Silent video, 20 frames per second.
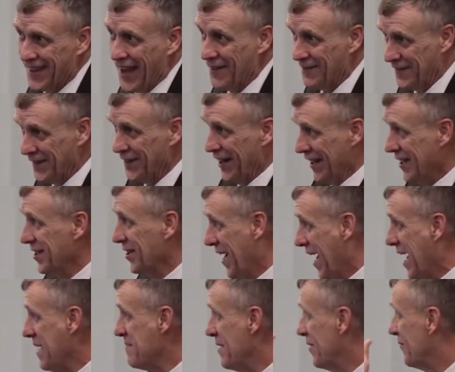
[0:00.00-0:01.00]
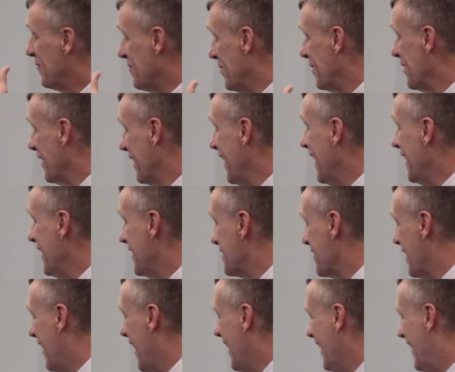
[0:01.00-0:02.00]
I figure I'd hear amen from one of the
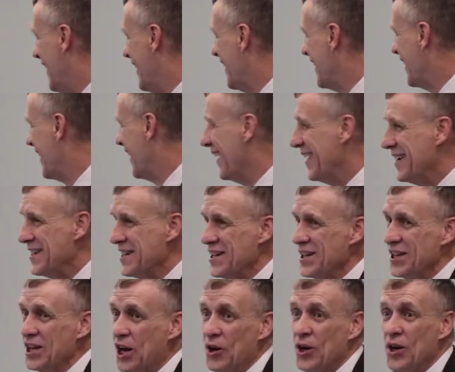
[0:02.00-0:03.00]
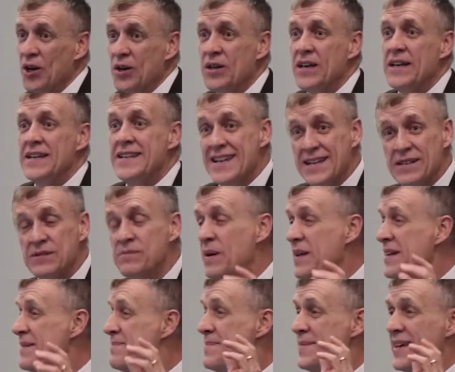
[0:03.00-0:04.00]
ladies, right?
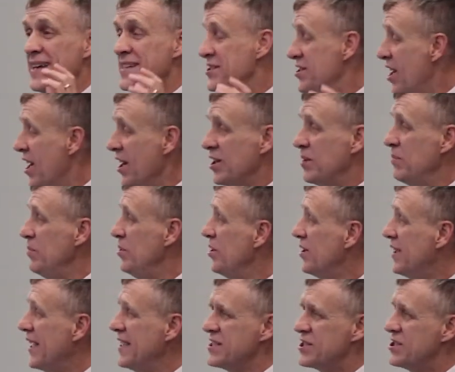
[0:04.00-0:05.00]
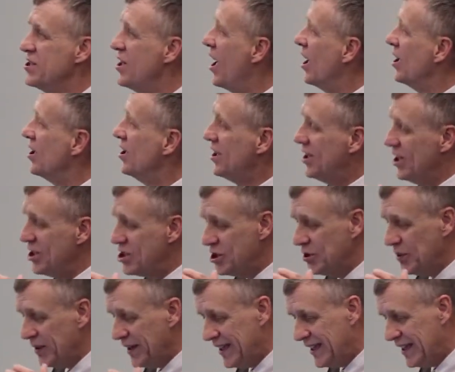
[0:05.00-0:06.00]
But it's not communication. It's not going to
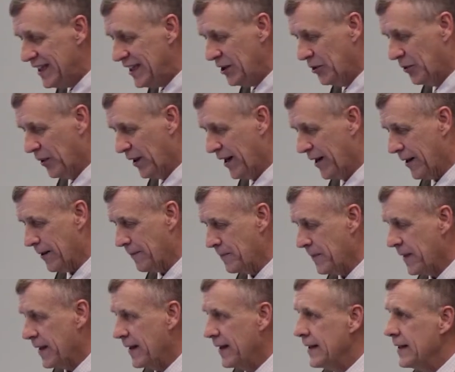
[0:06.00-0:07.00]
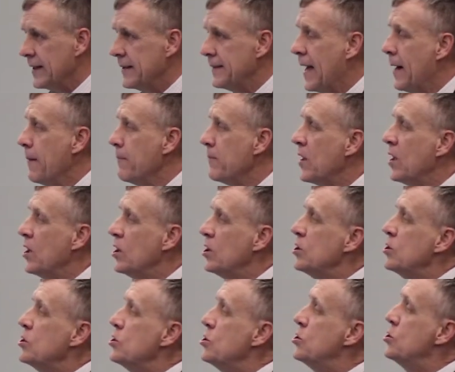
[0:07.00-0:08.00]
get you anywhere. Now,
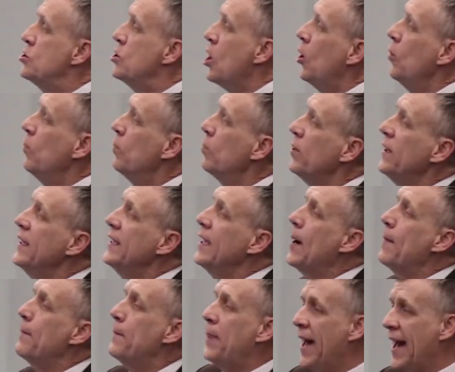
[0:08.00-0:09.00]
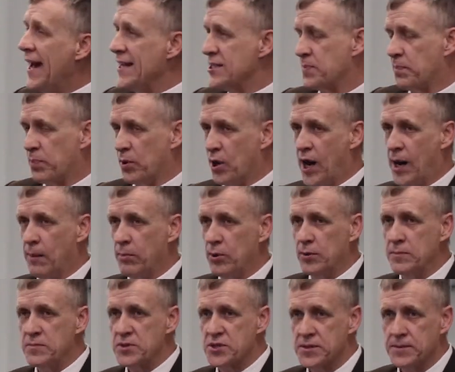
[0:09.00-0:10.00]
don't bring up past
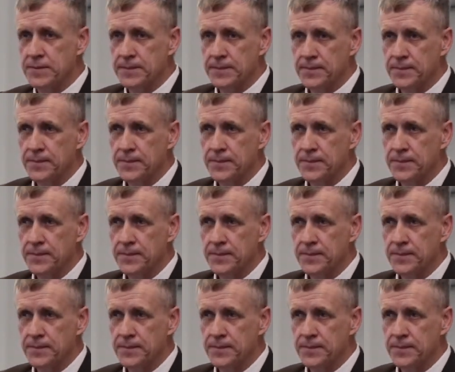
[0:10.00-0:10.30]
problems.